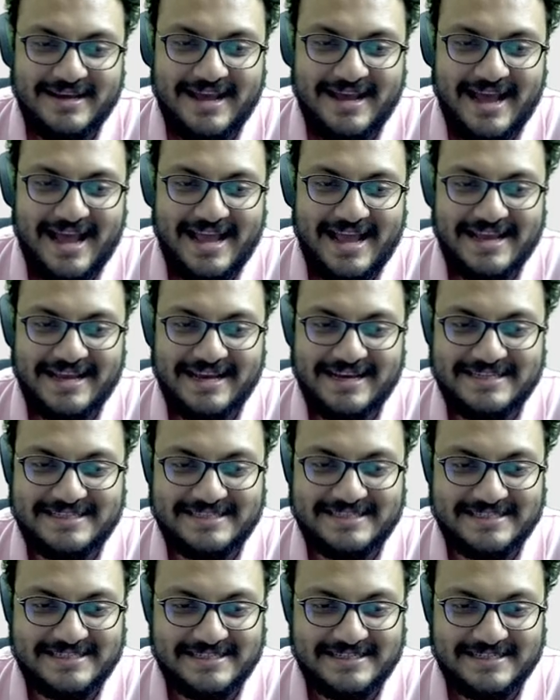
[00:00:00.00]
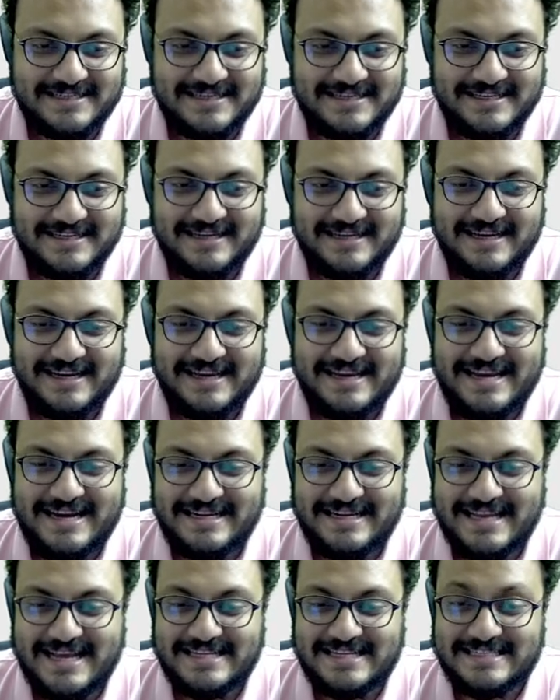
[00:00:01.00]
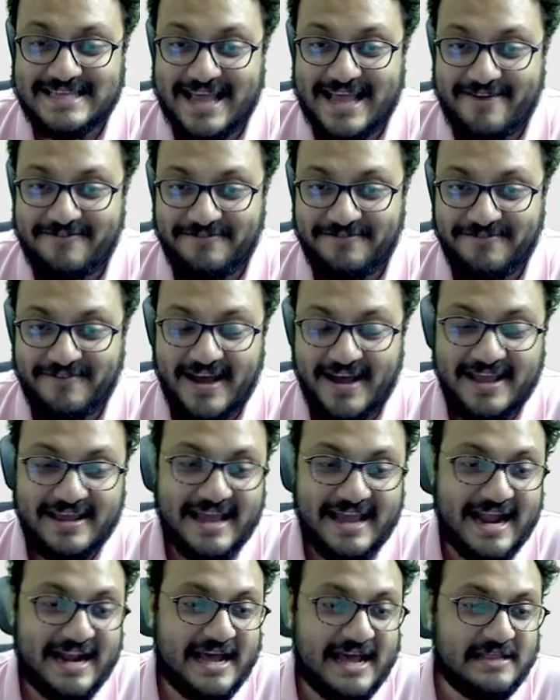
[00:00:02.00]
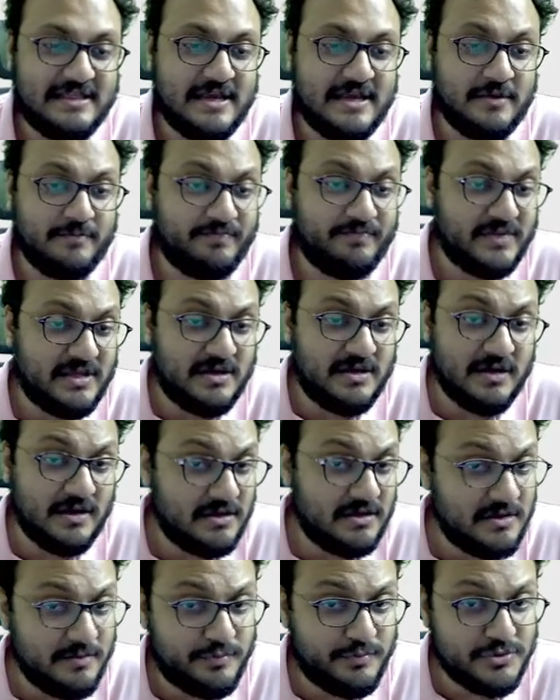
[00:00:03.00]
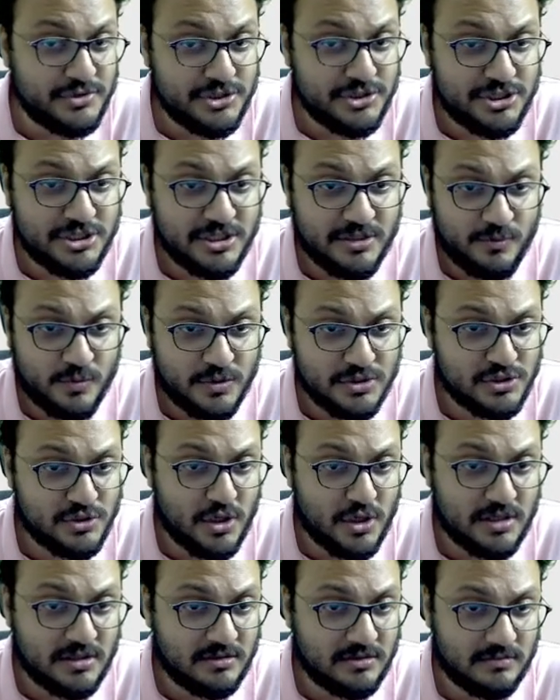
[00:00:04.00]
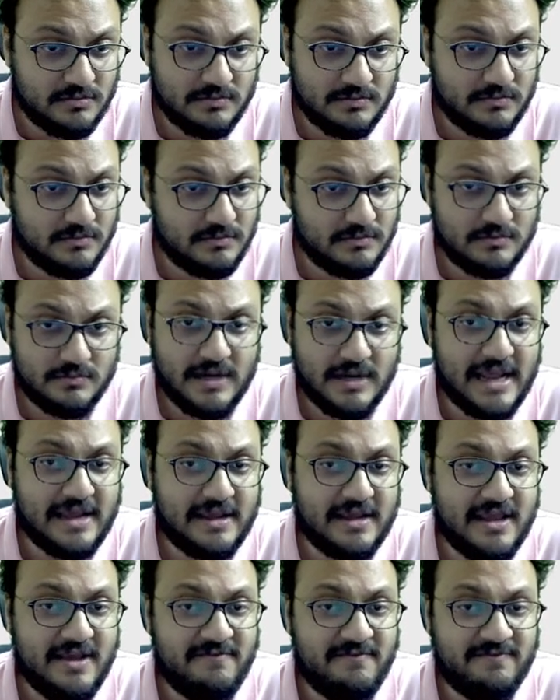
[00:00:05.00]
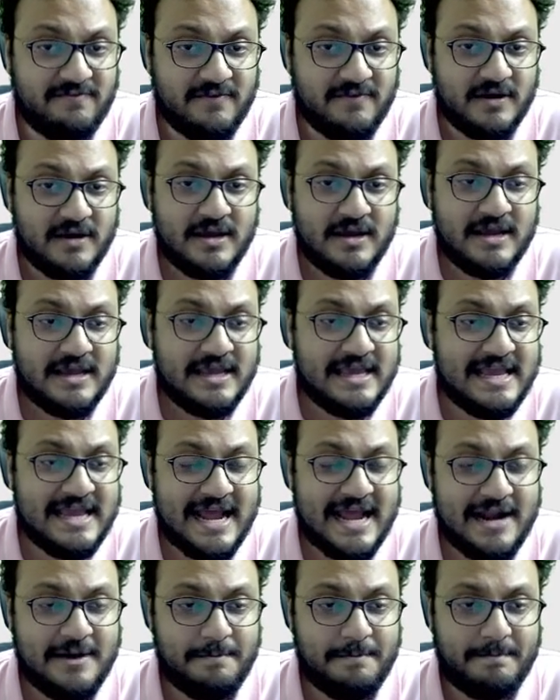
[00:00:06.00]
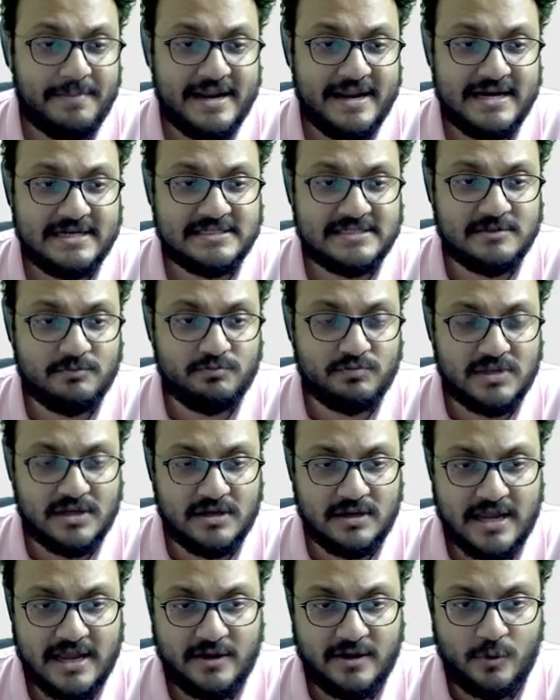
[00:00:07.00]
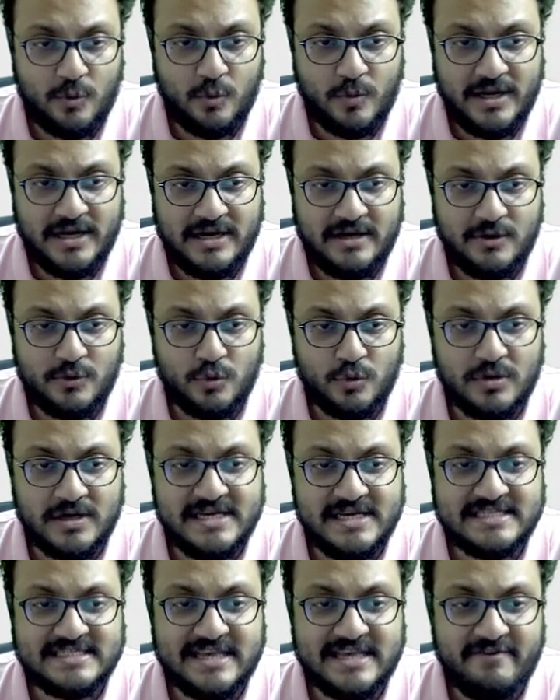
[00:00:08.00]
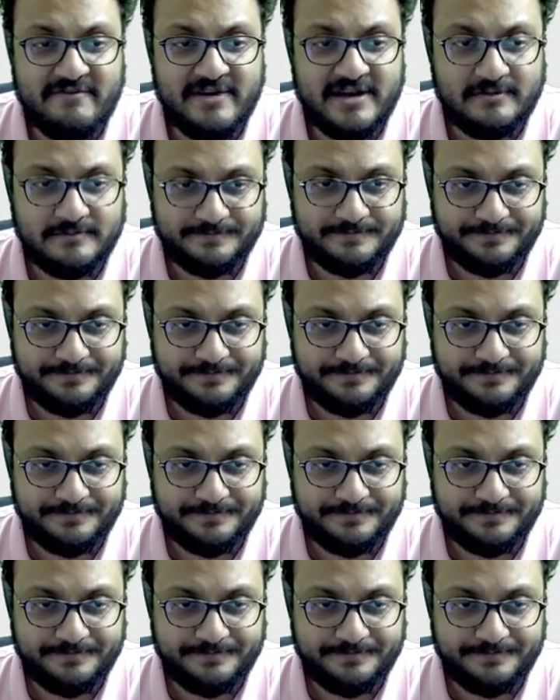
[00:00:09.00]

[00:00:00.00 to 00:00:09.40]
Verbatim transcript: I guess e takes f5 and I think here the position was not like if he had played something like queen rook d7